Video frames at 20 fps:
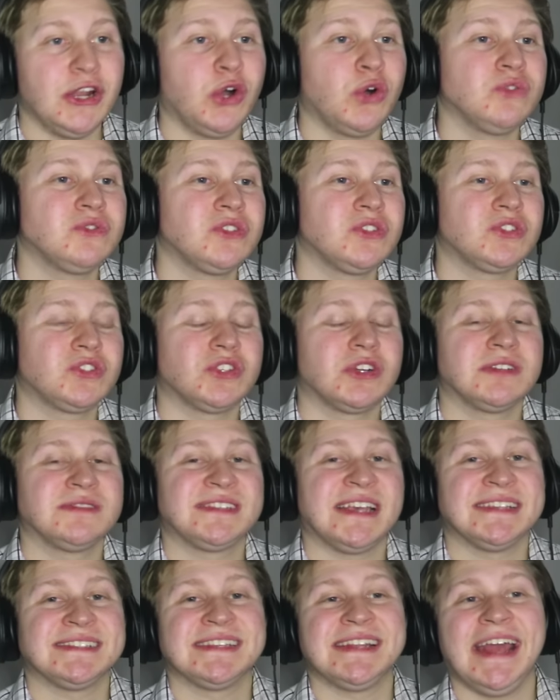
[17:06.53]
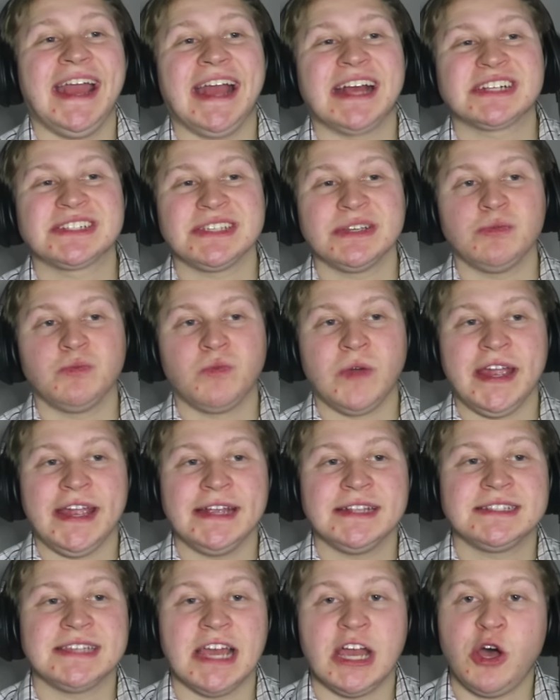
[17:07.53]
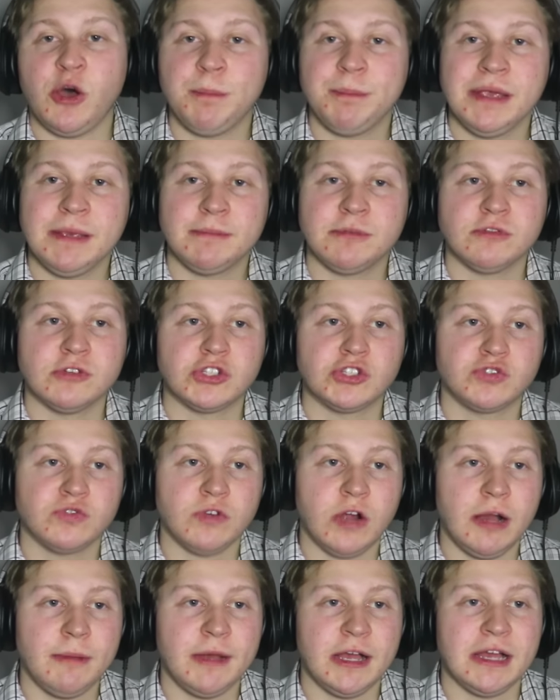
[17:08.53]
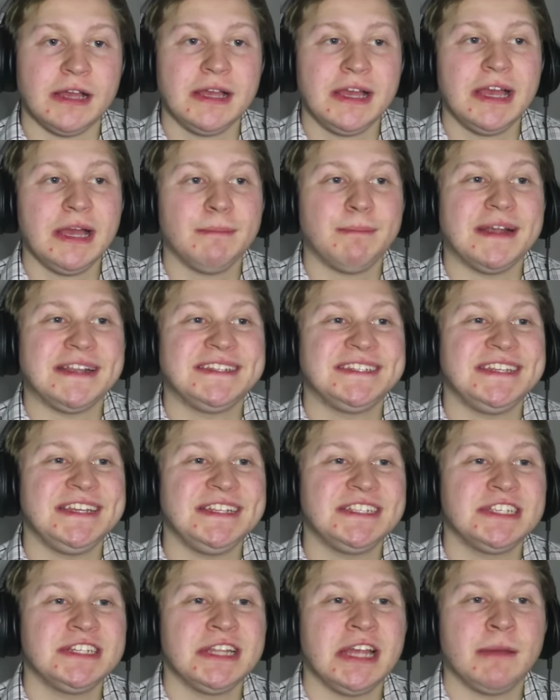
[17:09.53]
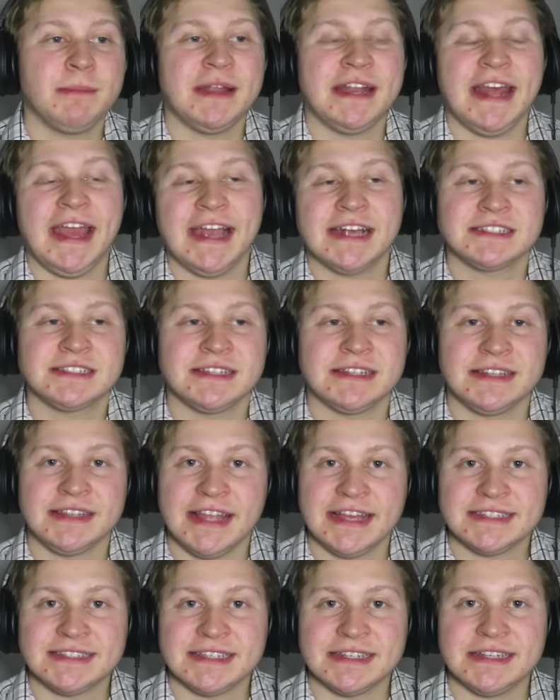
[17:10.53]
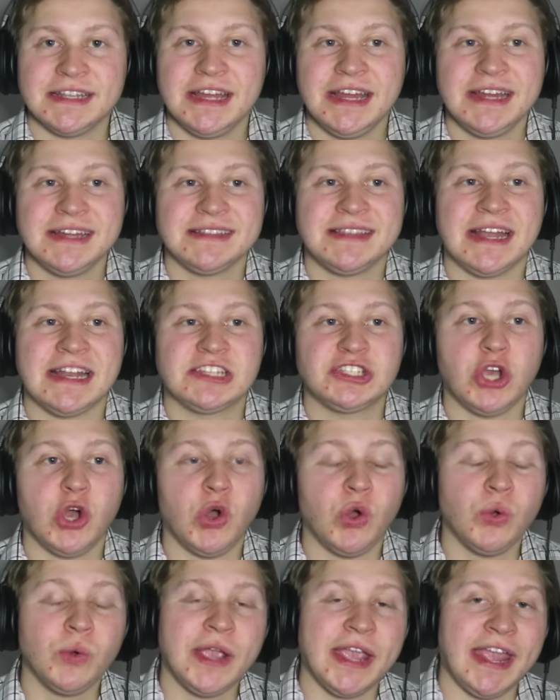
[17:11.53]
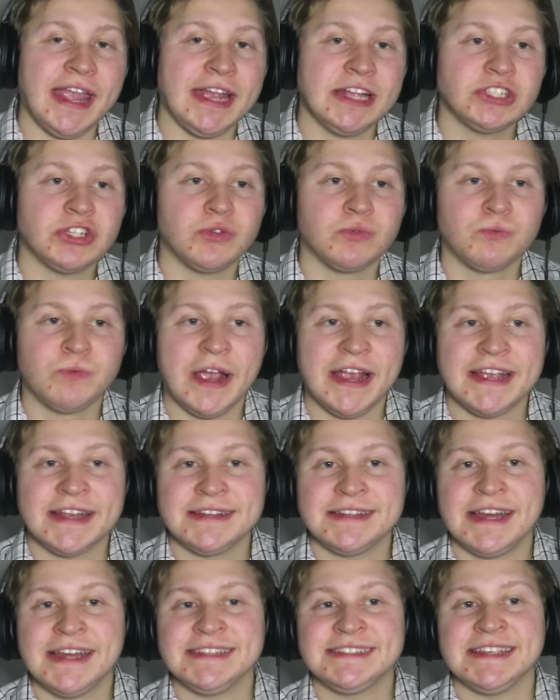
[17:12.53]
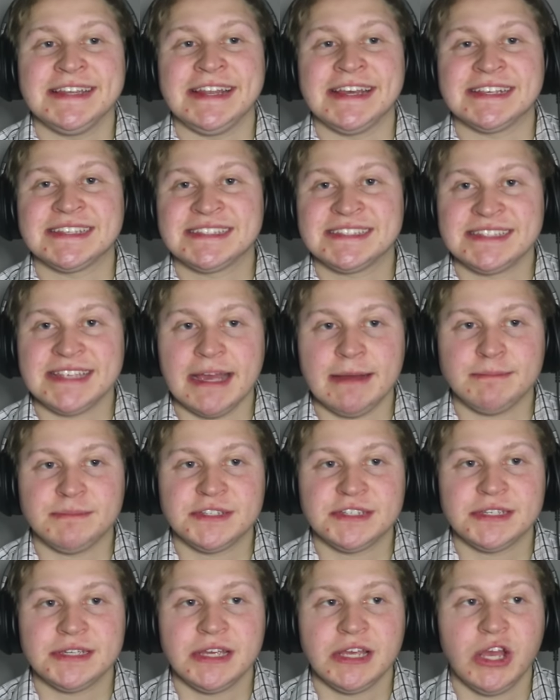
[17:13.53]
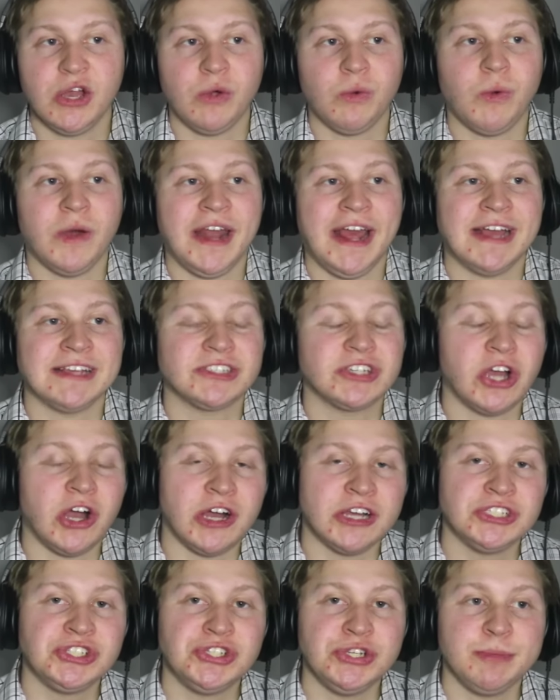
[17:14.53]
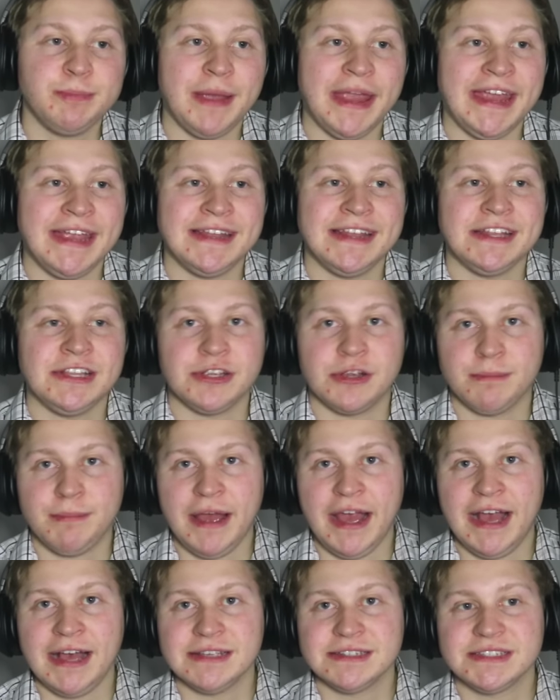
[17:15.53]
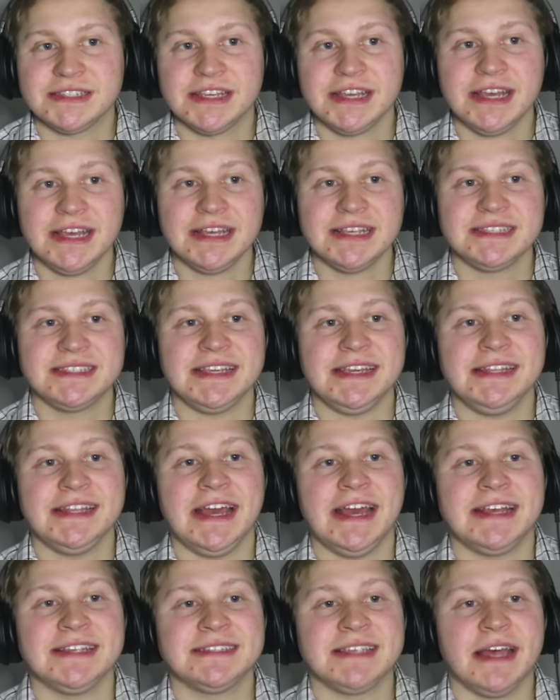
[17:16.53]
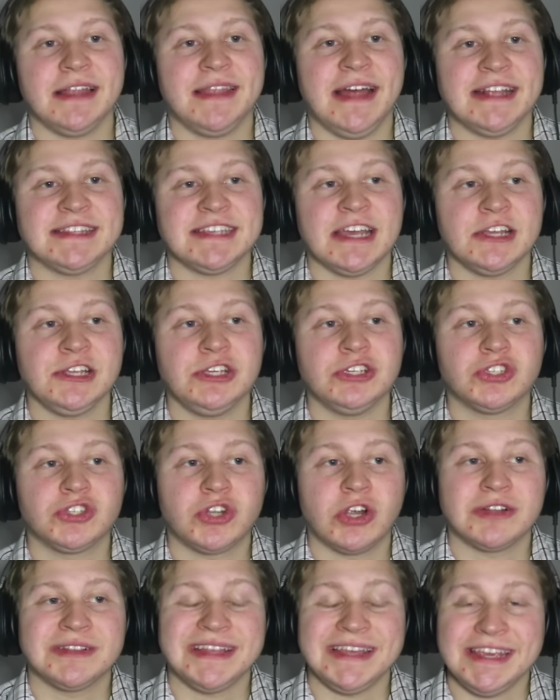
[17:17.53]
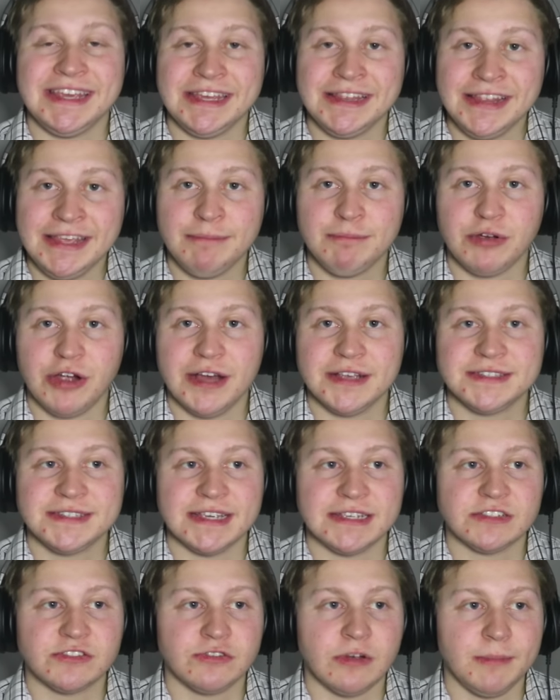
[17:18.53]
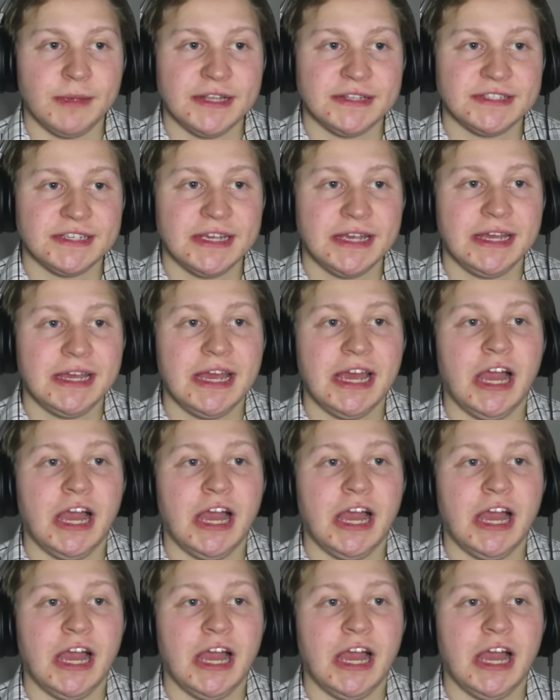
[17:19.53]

It also serves as an excellent way to help people with trauma by teaching them an excellent lesson that it's okay to recognize and accept what has caused you pain in your past, seeing as that's how you start the healing process from it.